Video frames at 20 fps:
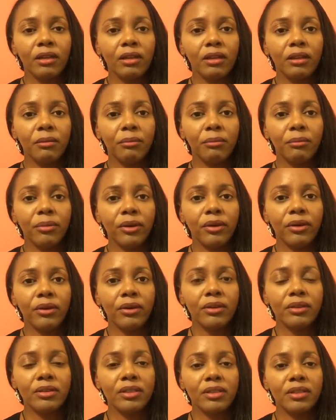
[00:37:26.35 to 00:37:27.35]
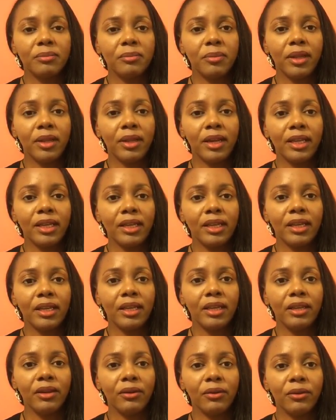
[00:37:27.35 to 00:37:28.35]
Bernard says Black and
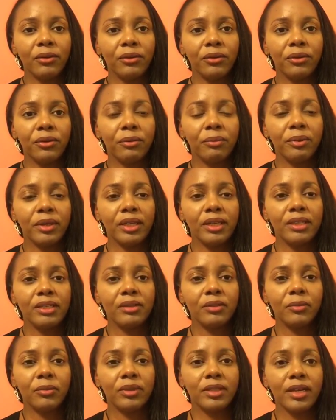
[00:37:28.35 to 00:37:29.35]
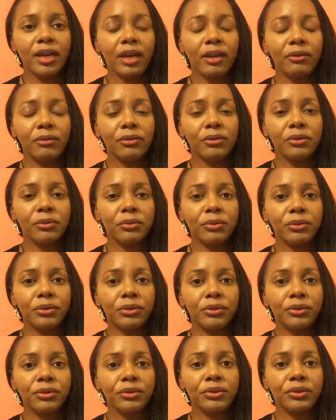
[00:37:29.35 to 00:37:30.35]
Indian or European titles,
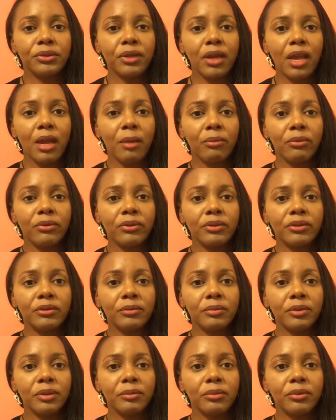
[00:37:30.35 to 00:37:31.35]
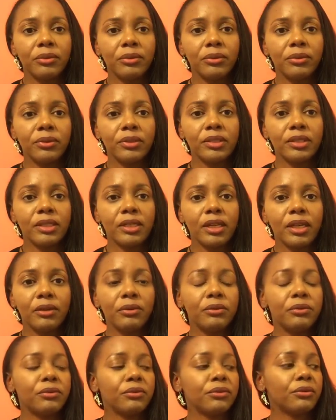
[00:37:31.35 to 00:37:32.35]
words. Aboriginal people, of course, did not
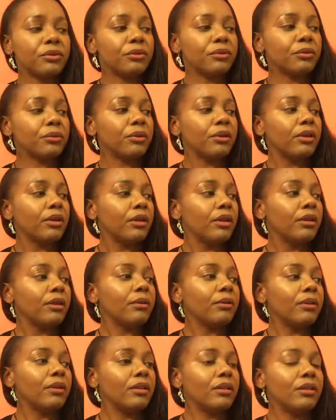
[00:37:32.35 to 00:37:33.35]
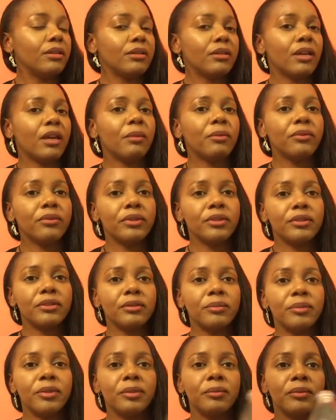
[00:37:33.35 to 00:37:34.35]
use those. Well, these
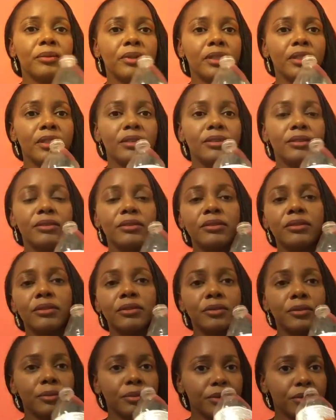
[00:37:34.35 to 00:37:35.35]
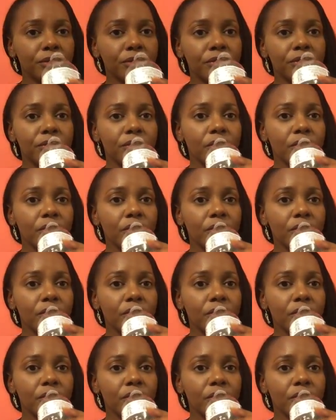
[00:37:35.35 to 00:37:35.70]
Aboriginal people did use those words